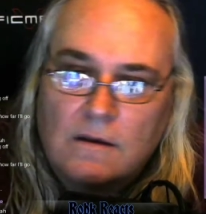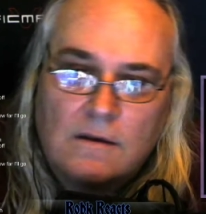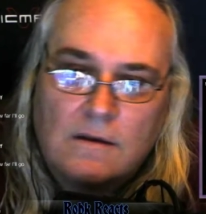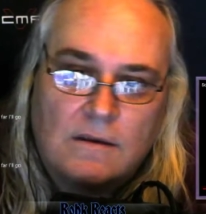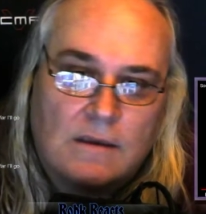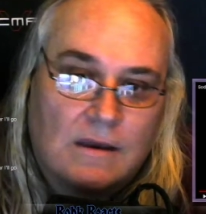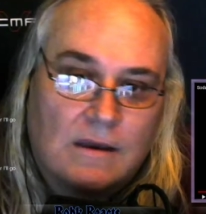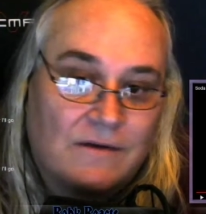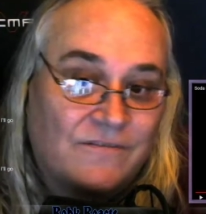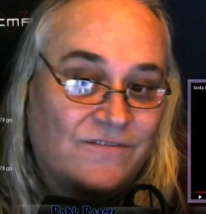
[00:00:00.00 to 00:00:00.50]

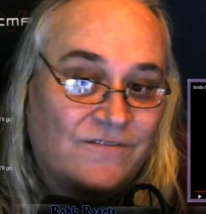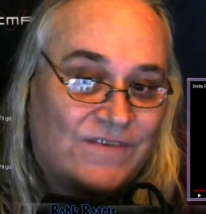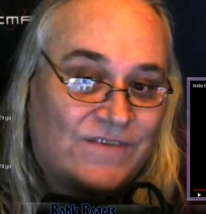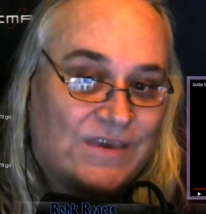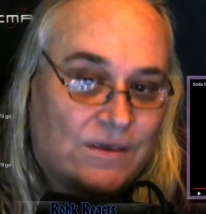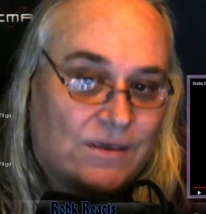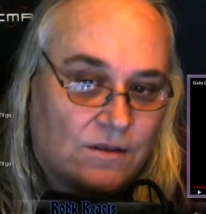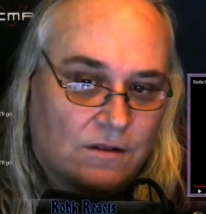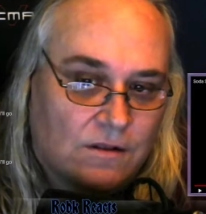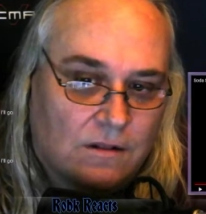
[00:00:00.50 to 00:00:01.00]
get a
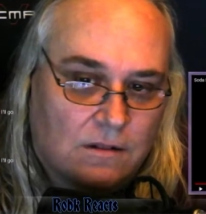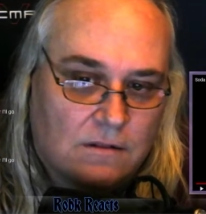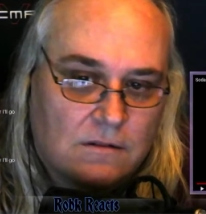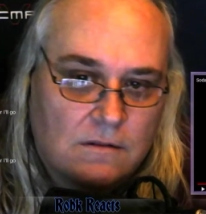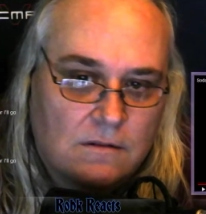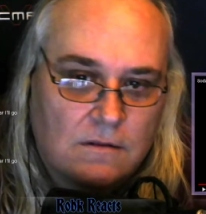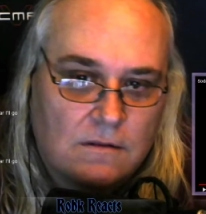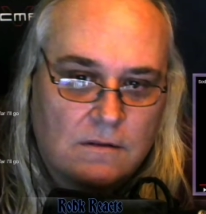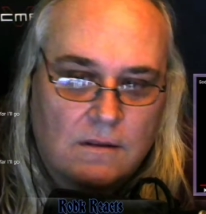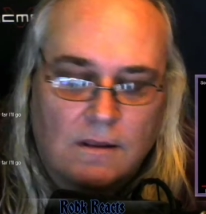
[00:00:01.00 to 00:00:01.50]
feel
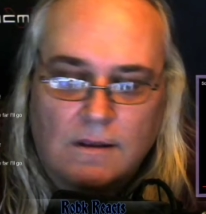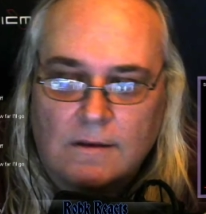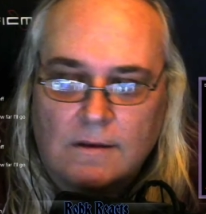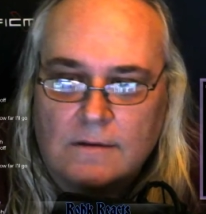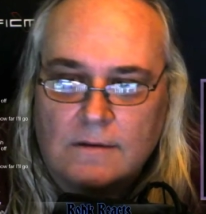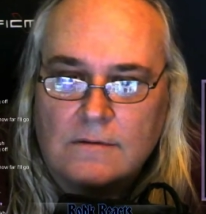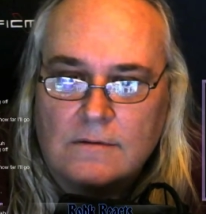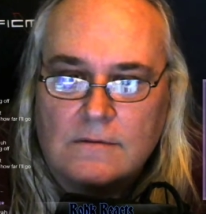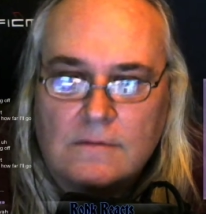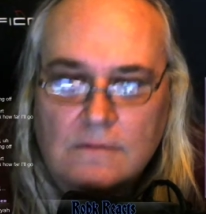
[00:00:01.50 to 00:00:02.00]

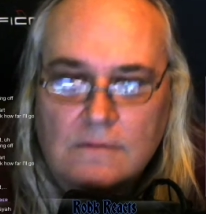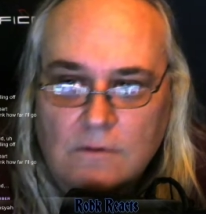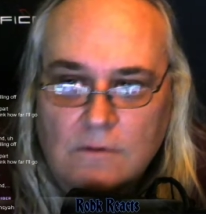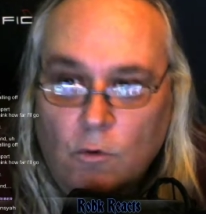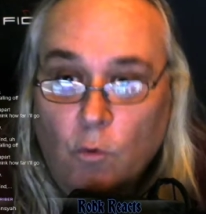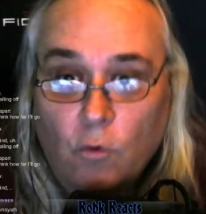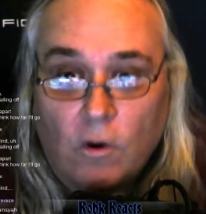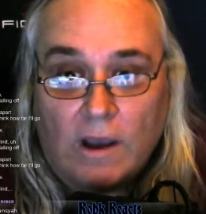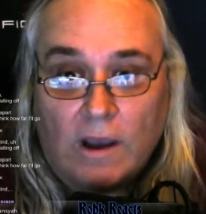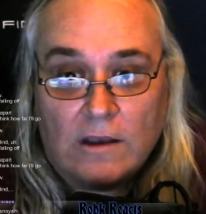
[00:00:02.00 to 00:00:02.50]
and
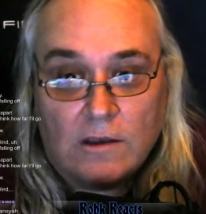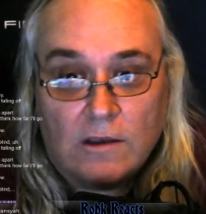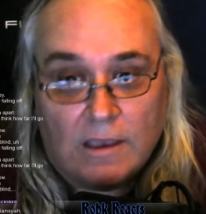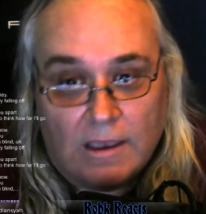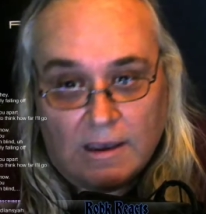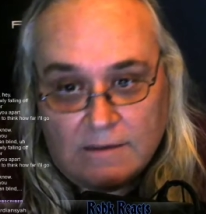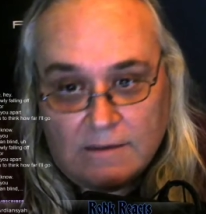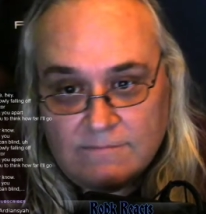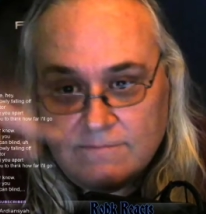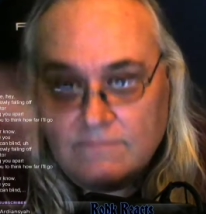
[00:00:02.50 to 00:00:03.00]

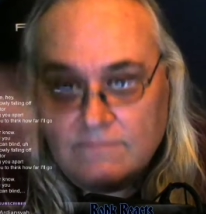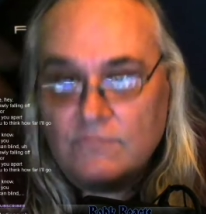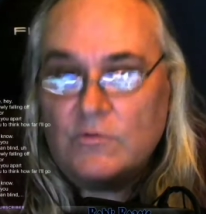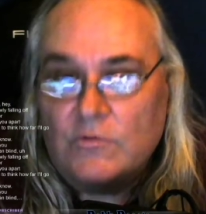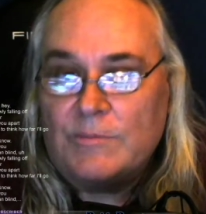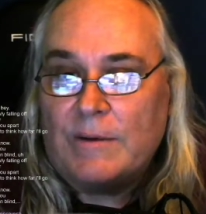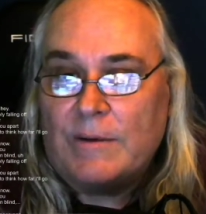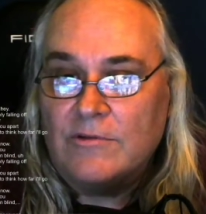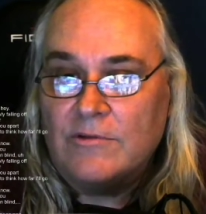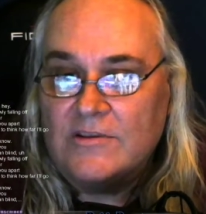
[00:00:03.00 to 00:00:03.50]
I
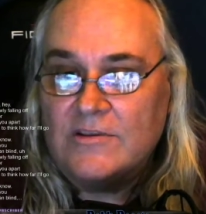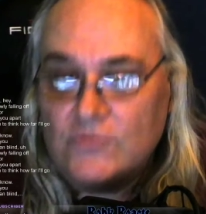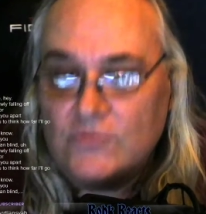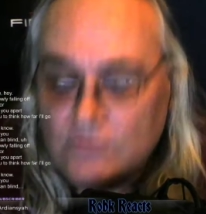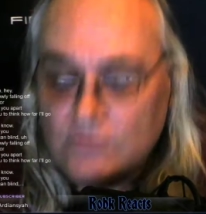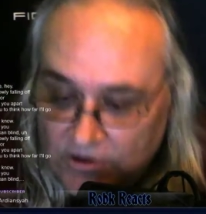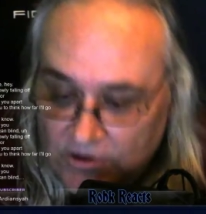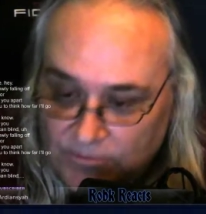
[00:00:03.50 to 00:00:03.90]
remember this tune. I